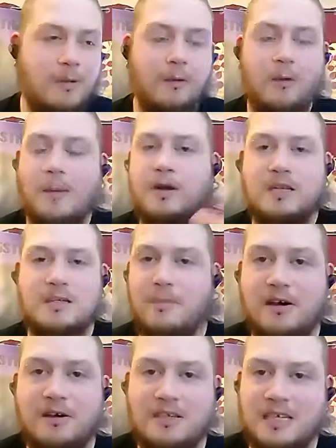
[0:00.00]
my weapon is a
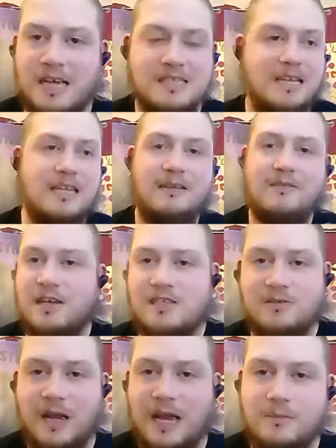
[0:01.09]
melody. I sing in the
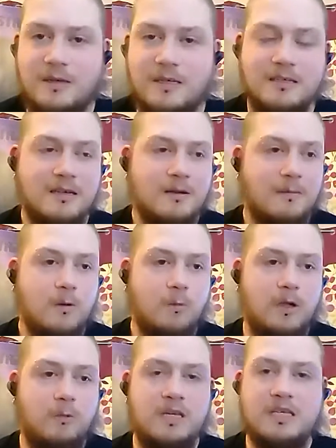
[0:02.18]
face of my enemies.
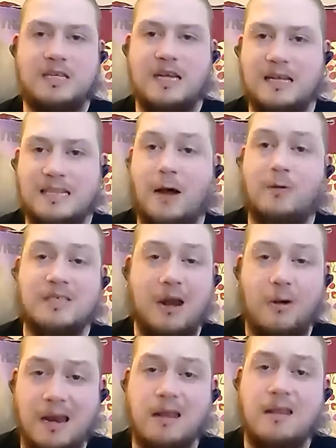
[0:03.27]
We we sang that that was
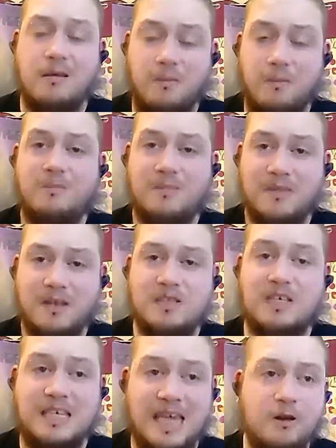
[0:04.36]
our anthem
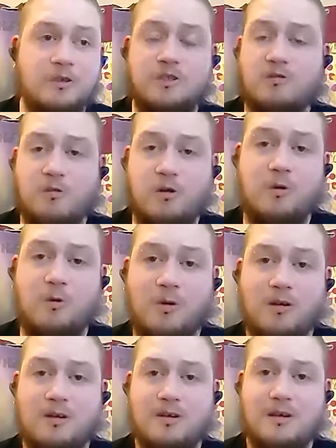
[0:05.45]
to get us through
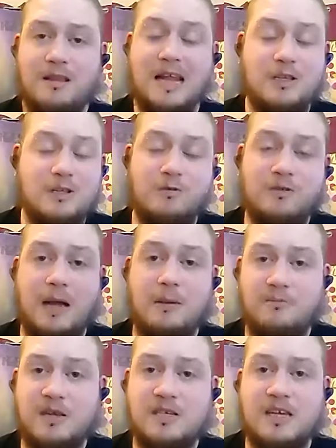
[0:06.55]
that tough
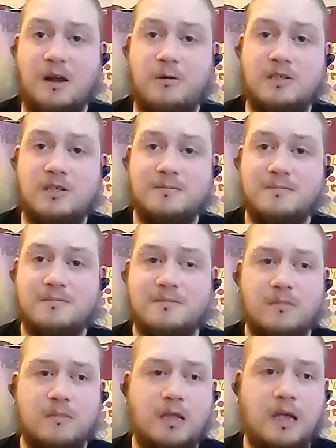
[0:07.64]
time of miscarriage,
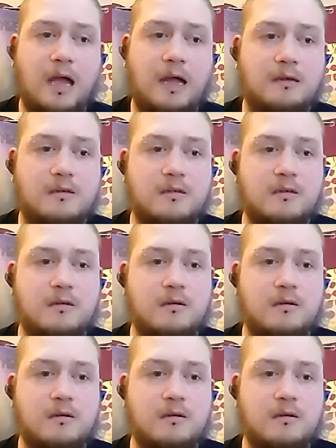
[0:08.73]
and